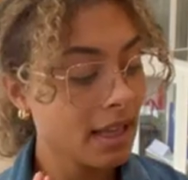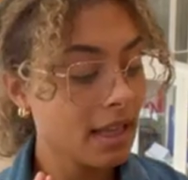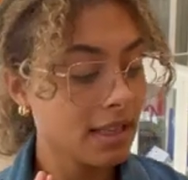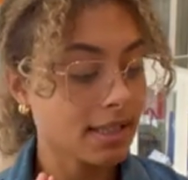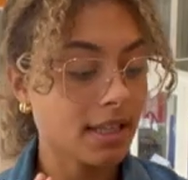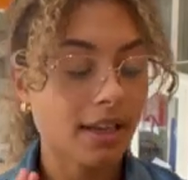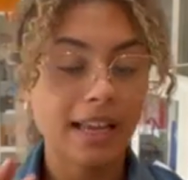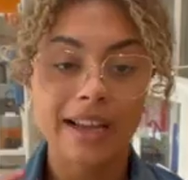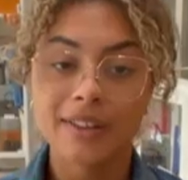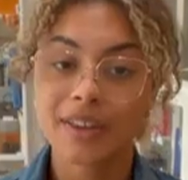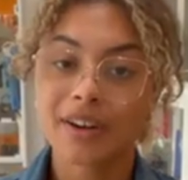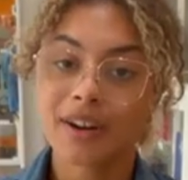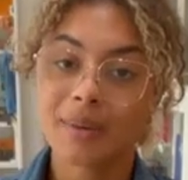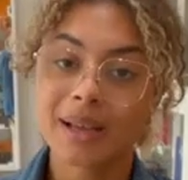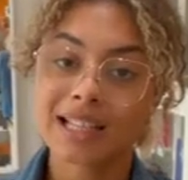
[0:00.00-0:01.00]
So get on
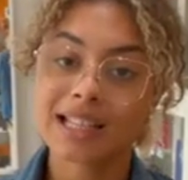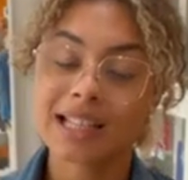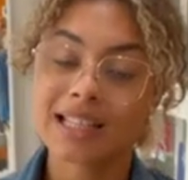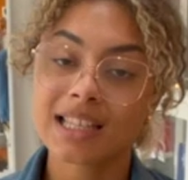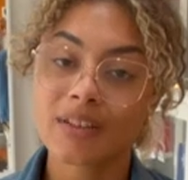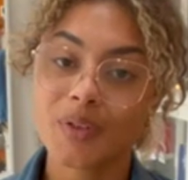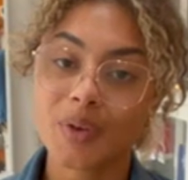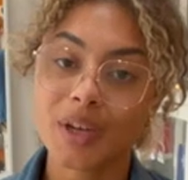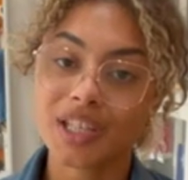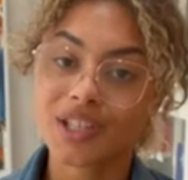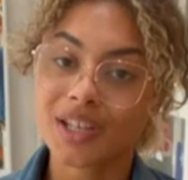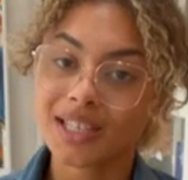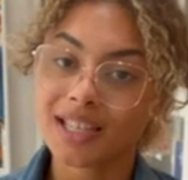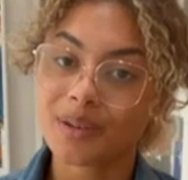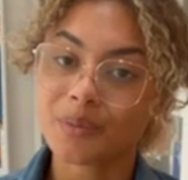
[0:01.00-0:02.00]
that request list if you're
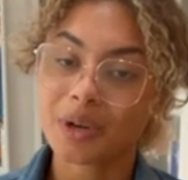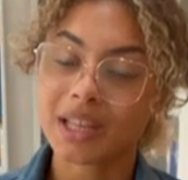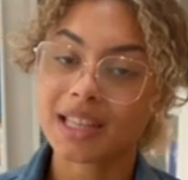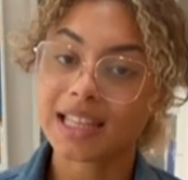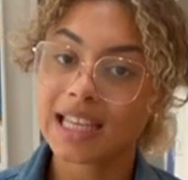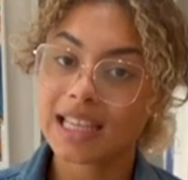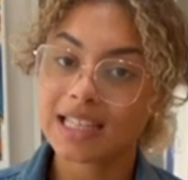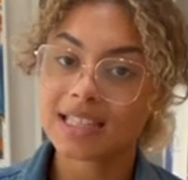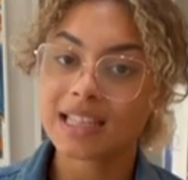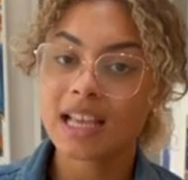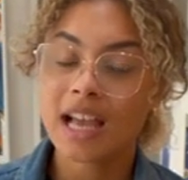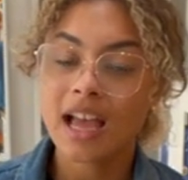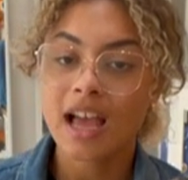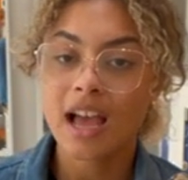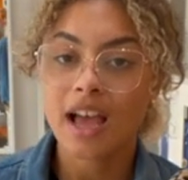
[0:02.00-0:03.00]
interested in one of these.
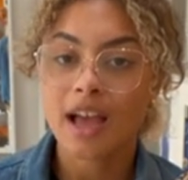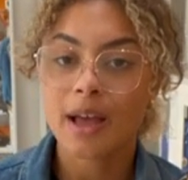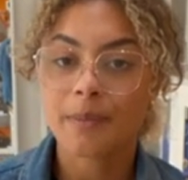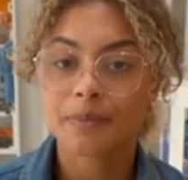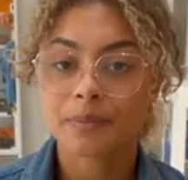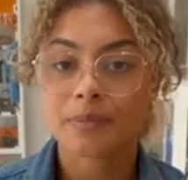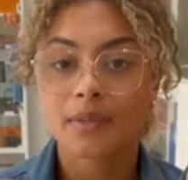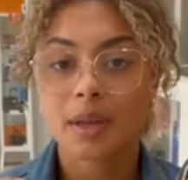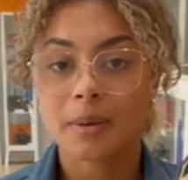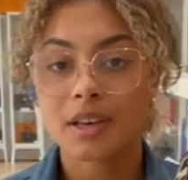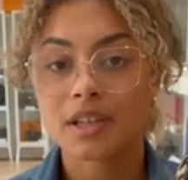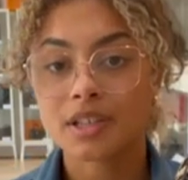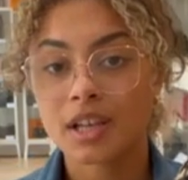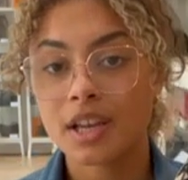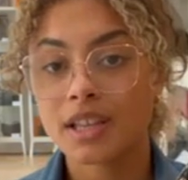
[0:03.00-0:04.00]
I'm
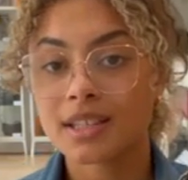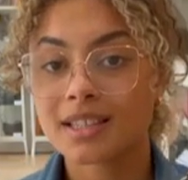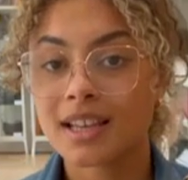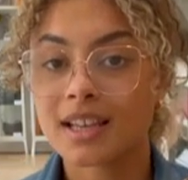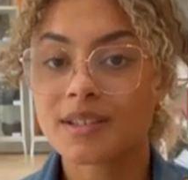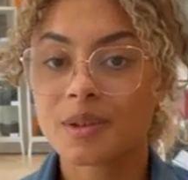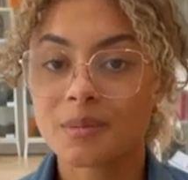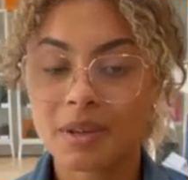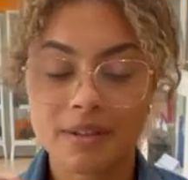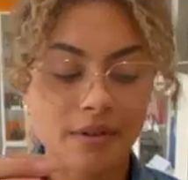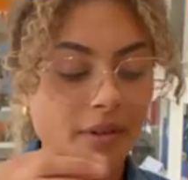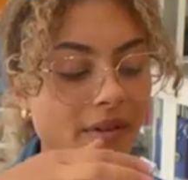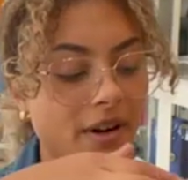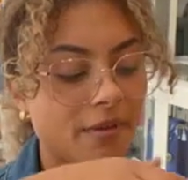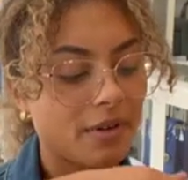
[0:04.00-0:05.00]
going to show you the size on me
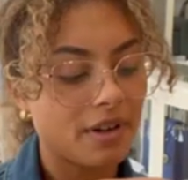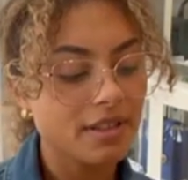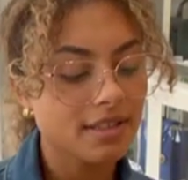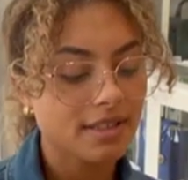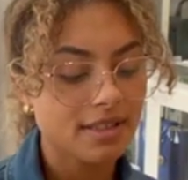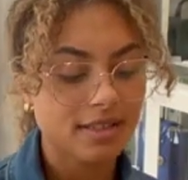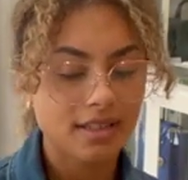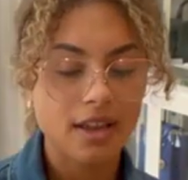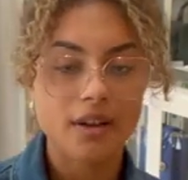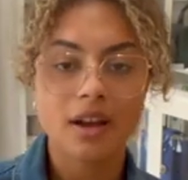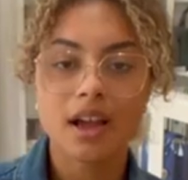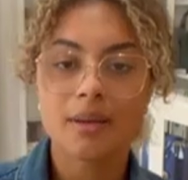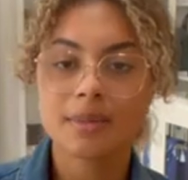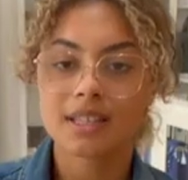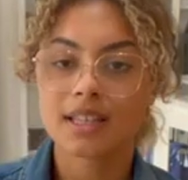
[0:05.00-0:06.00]
for reference. So
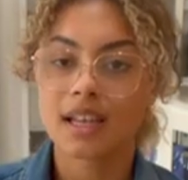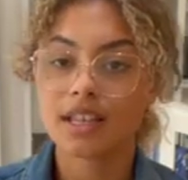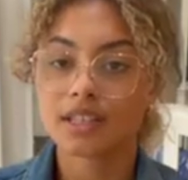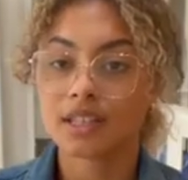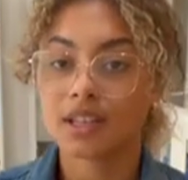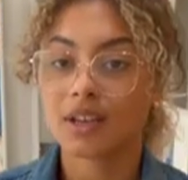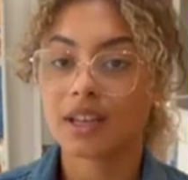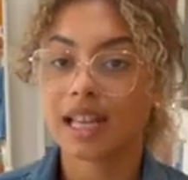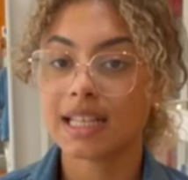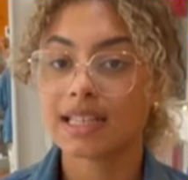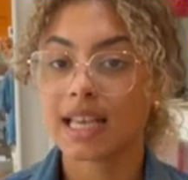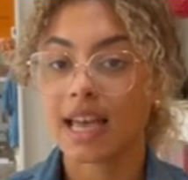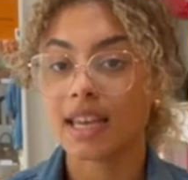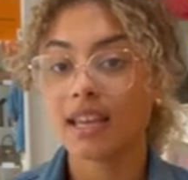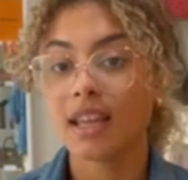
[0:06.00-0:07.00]
I'm a size UK
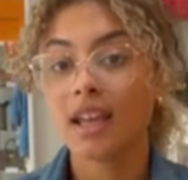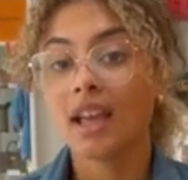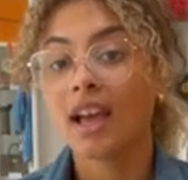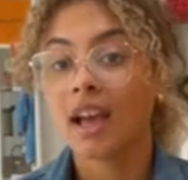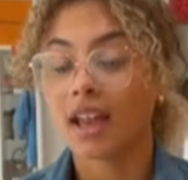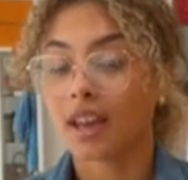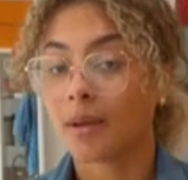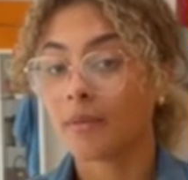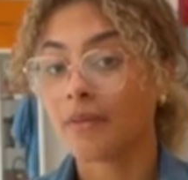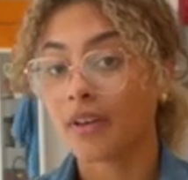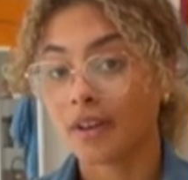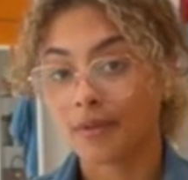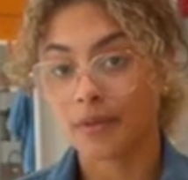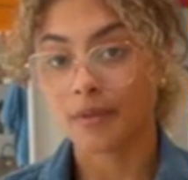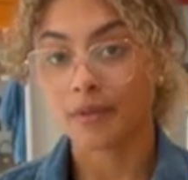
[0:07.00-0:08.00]
10 and I'm
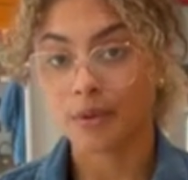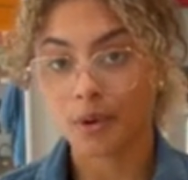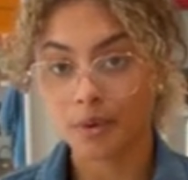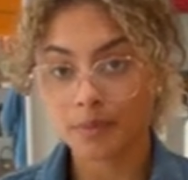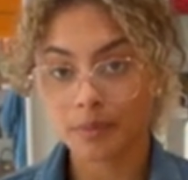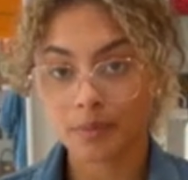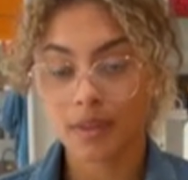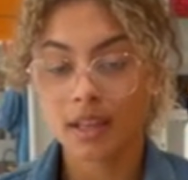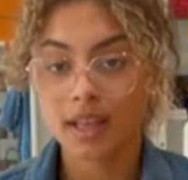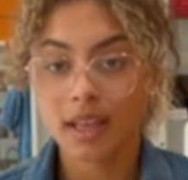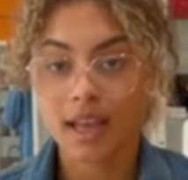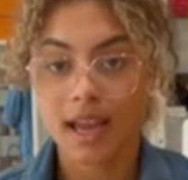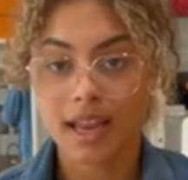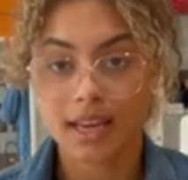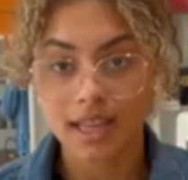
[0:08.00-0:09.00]
5'4".
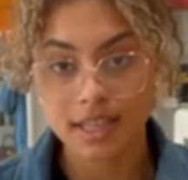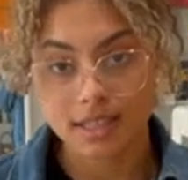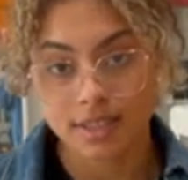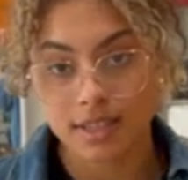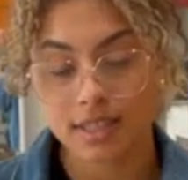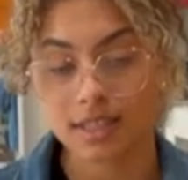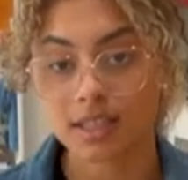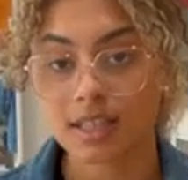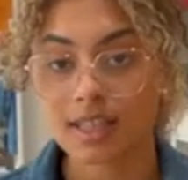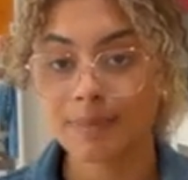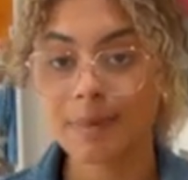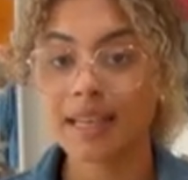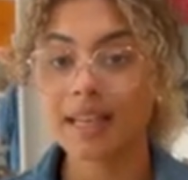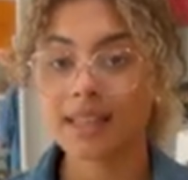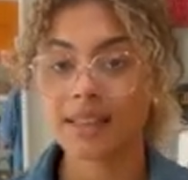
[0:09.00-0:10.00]
And it's just, the
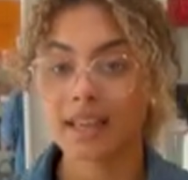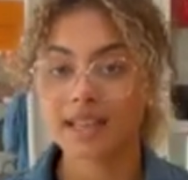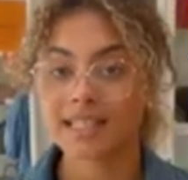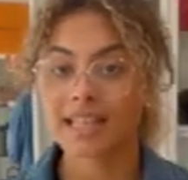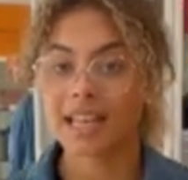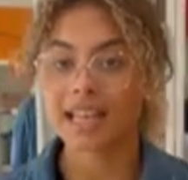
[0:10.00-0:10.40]
Speedy 30